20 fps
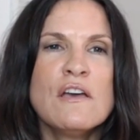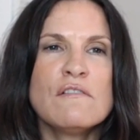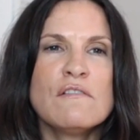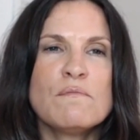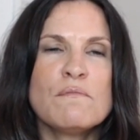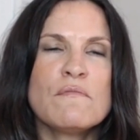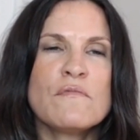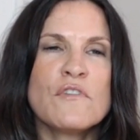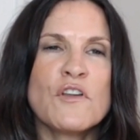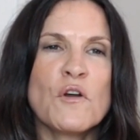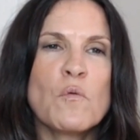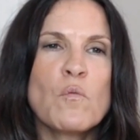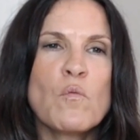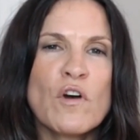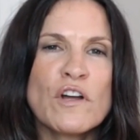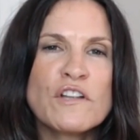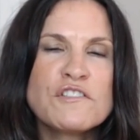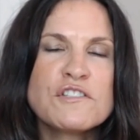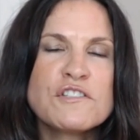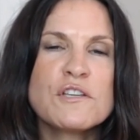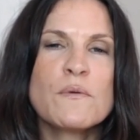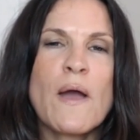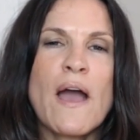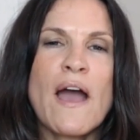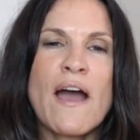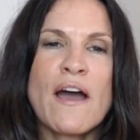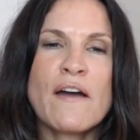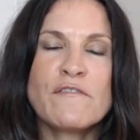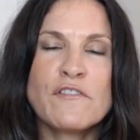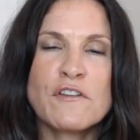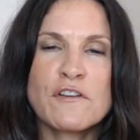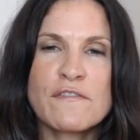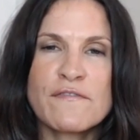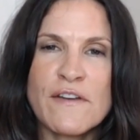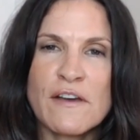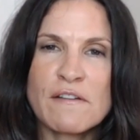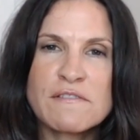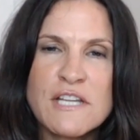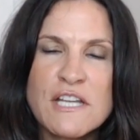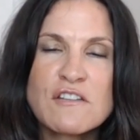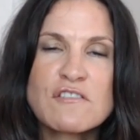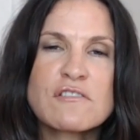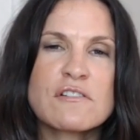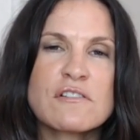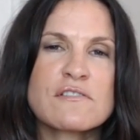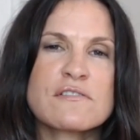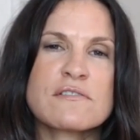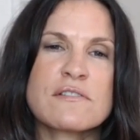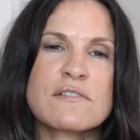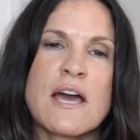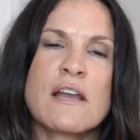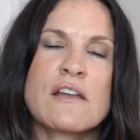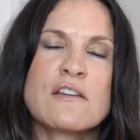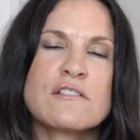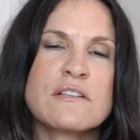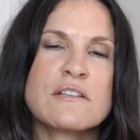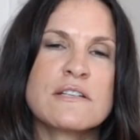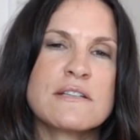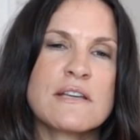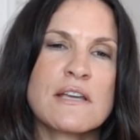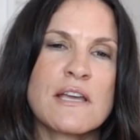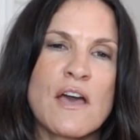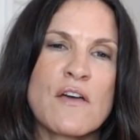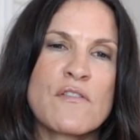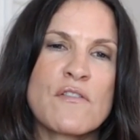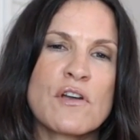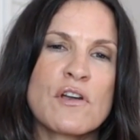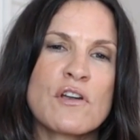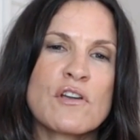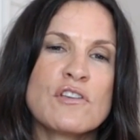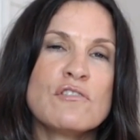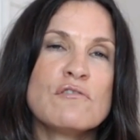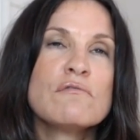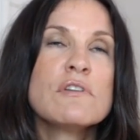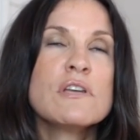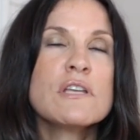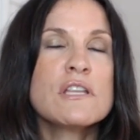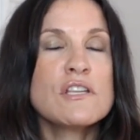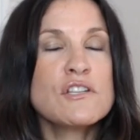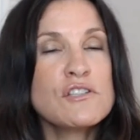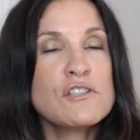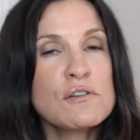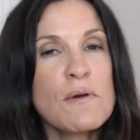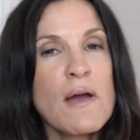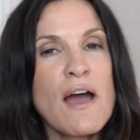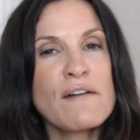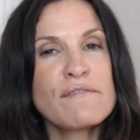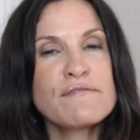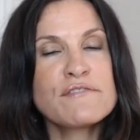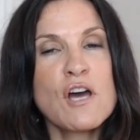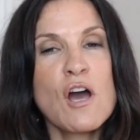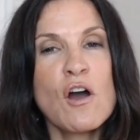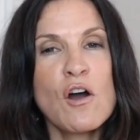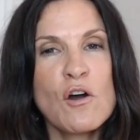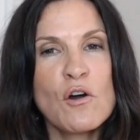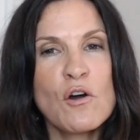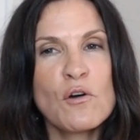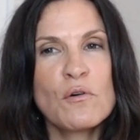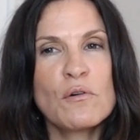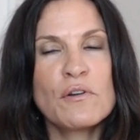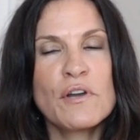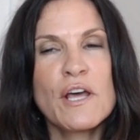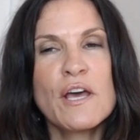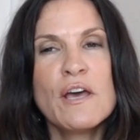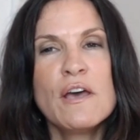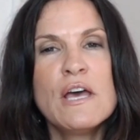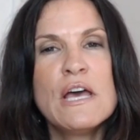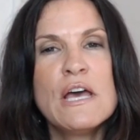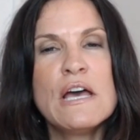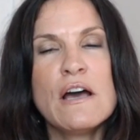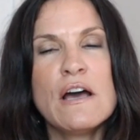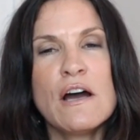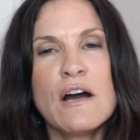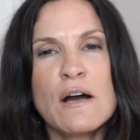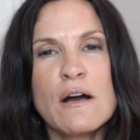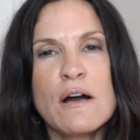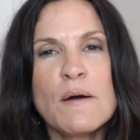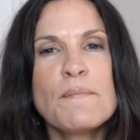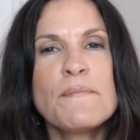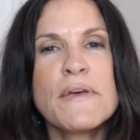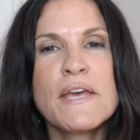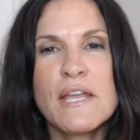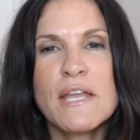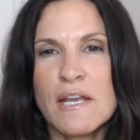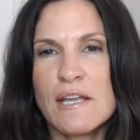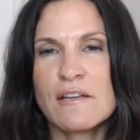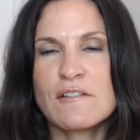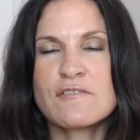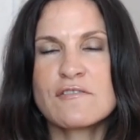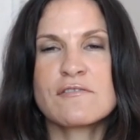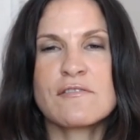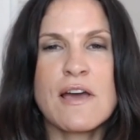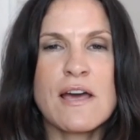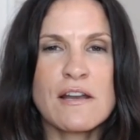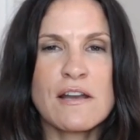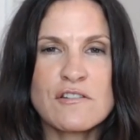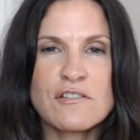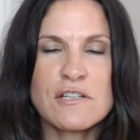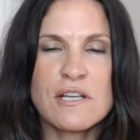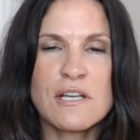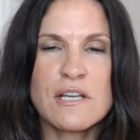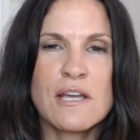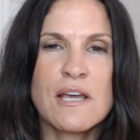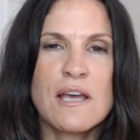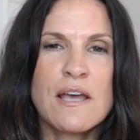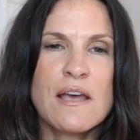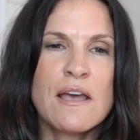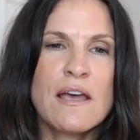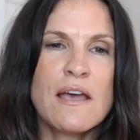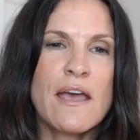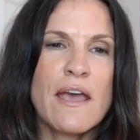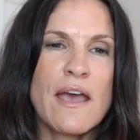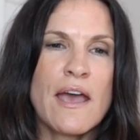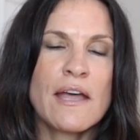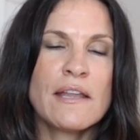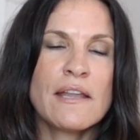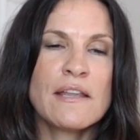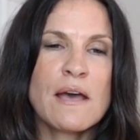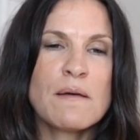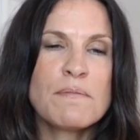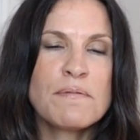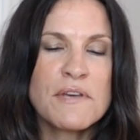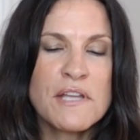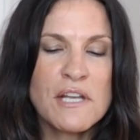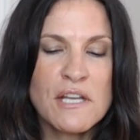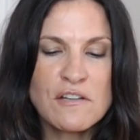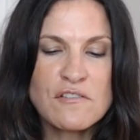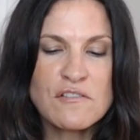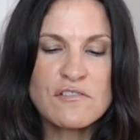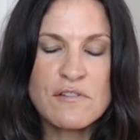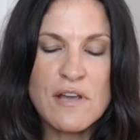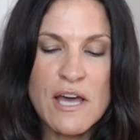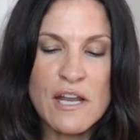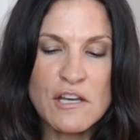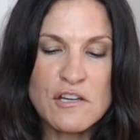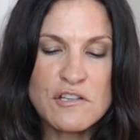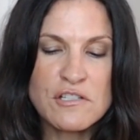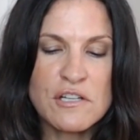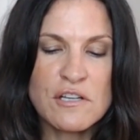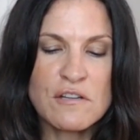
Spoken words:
once you have your foundational strategy together, you really do have to hone a pinning strategy. And that pinning strategy